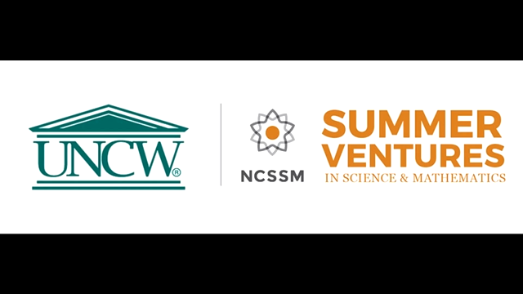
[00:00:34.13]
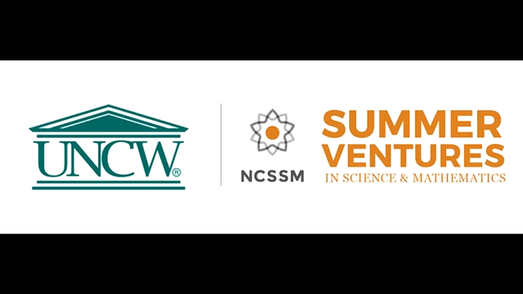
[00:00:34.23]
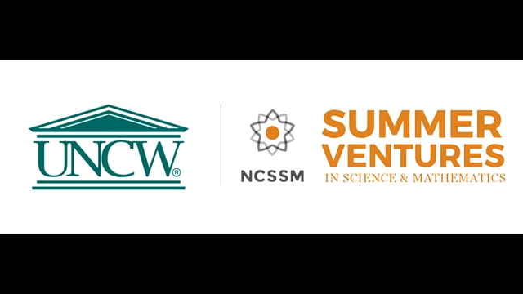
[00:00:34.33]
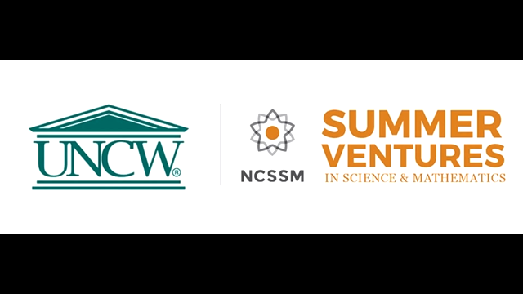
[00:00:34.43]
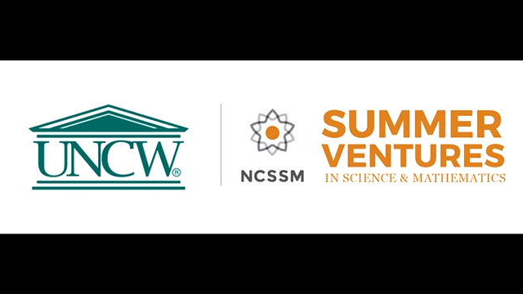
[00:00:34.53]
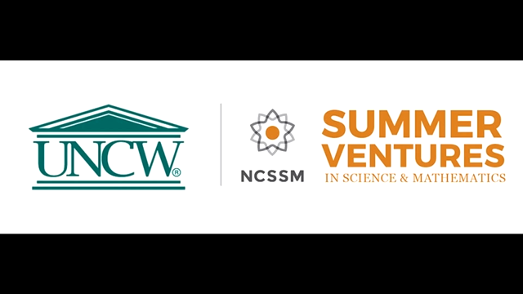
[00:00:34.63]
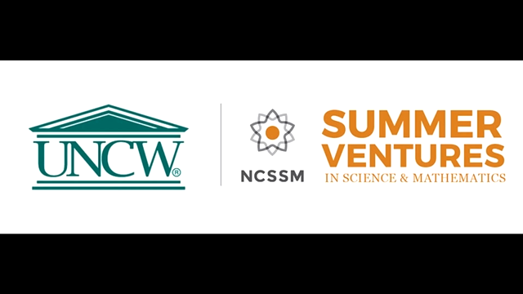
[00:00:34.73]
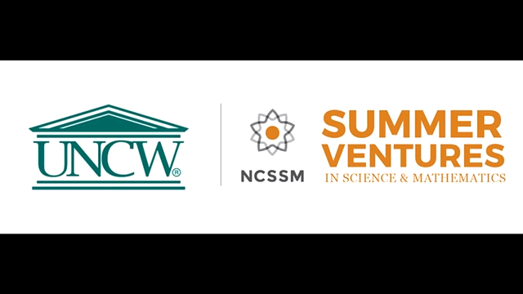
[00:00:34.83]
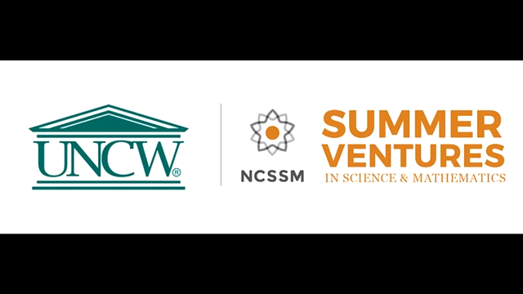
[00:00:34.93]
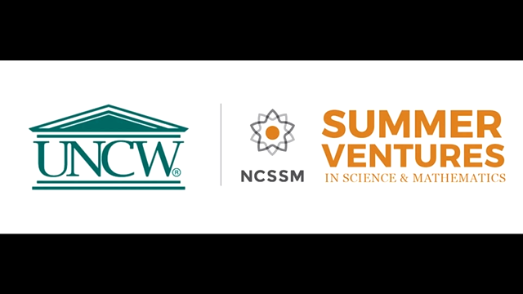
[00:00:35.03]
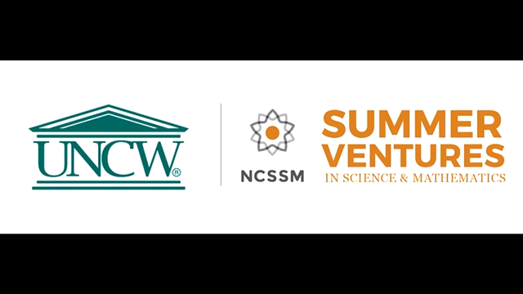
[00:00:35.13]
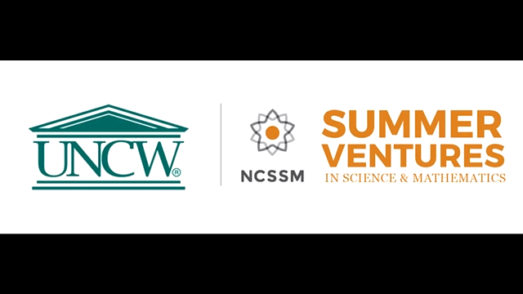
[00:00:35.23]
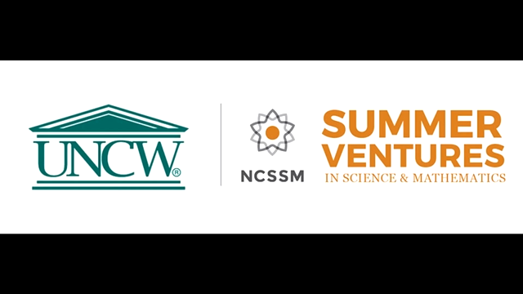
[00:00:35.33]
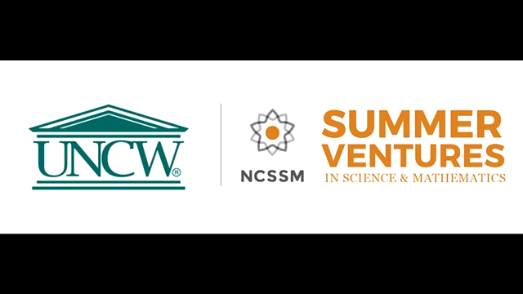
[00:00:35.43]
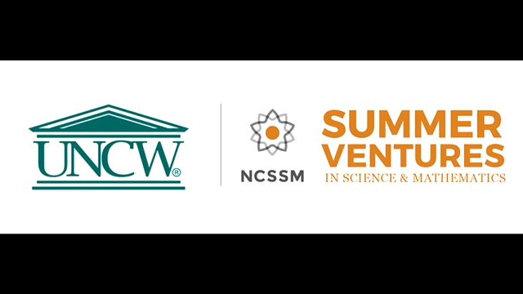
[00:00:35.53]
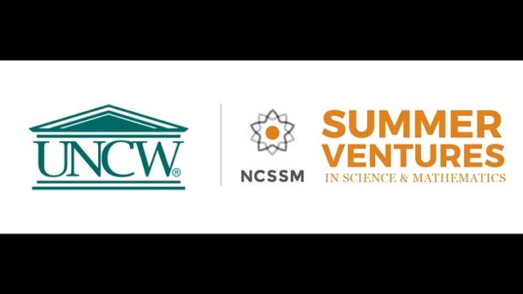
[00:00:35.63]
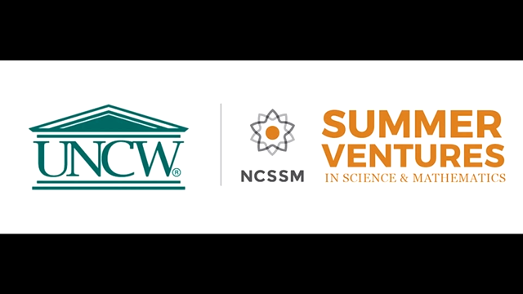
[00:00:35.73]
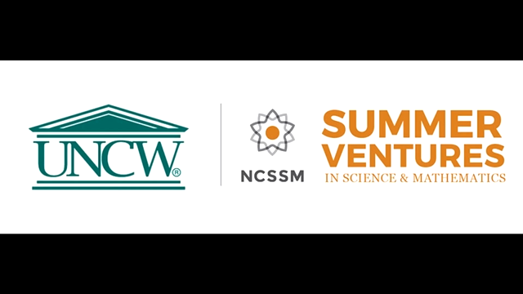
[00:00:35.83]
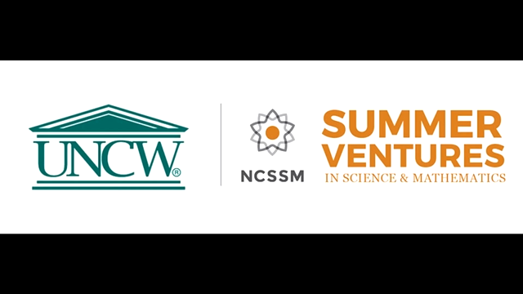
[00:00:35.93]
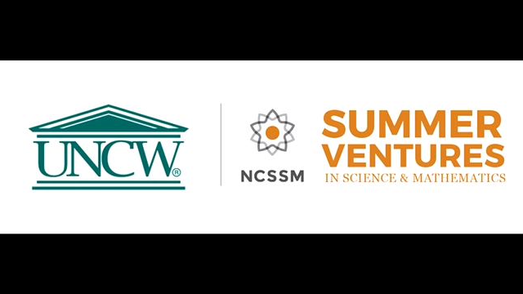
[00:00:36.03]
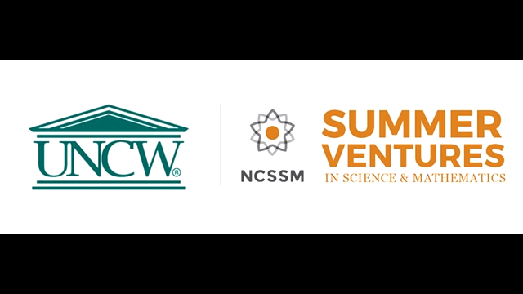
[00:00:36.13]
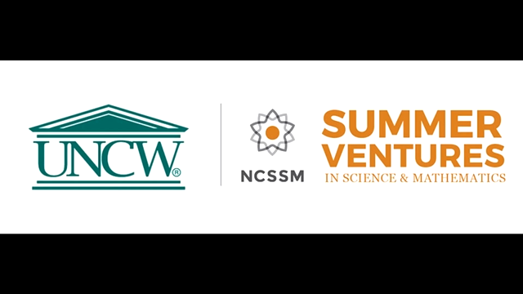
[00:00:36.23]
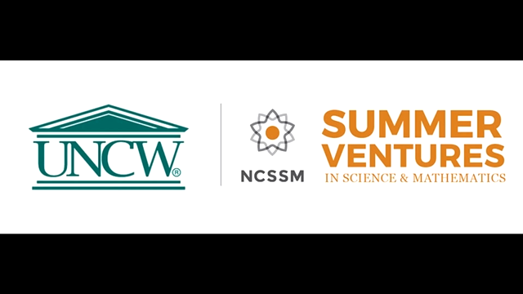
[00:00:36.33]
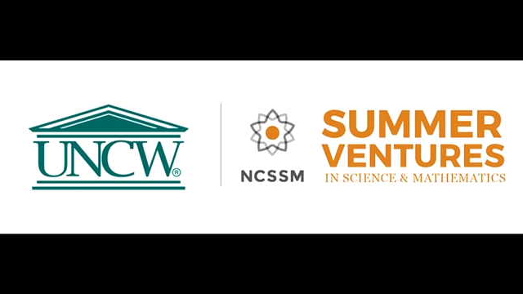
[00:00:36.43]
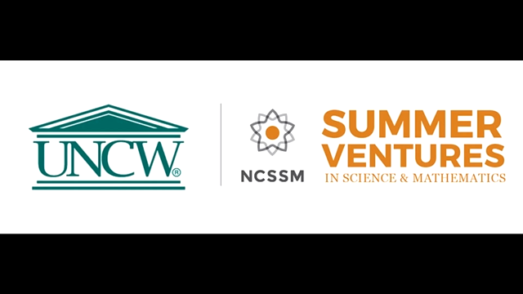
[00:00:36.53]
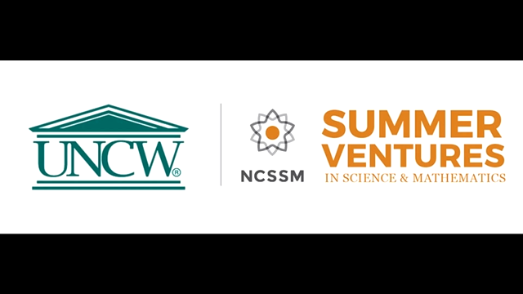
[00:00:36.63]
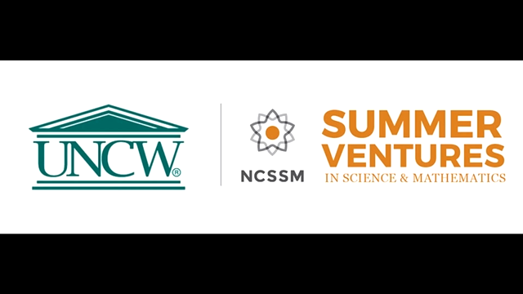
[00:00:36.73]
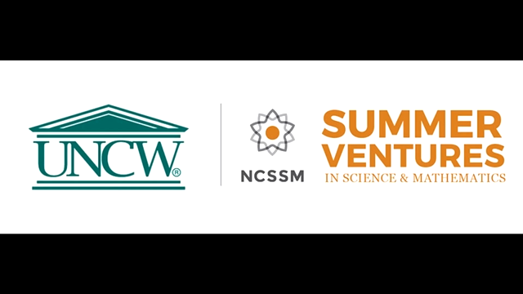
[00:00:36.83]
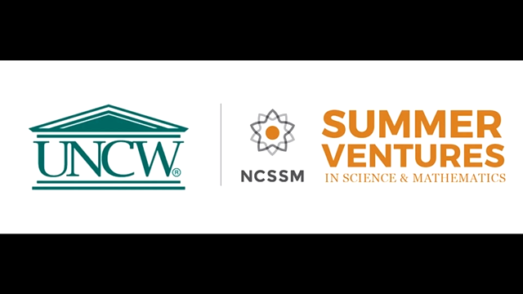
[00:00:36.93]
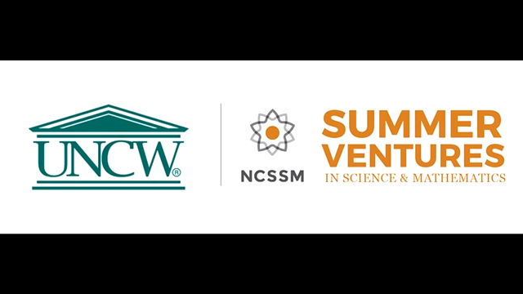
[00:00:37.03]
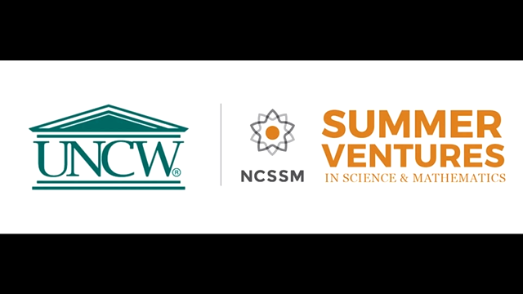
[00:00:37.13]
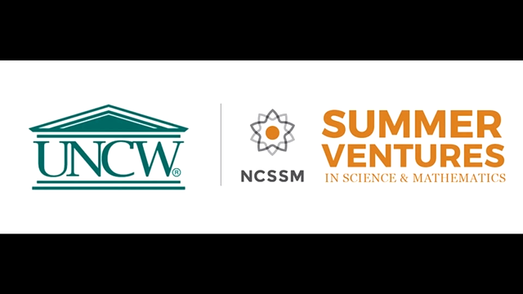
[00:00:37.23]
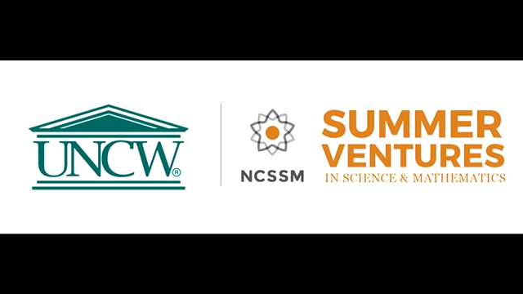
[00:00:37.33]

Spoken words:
[unreadable: no face in view]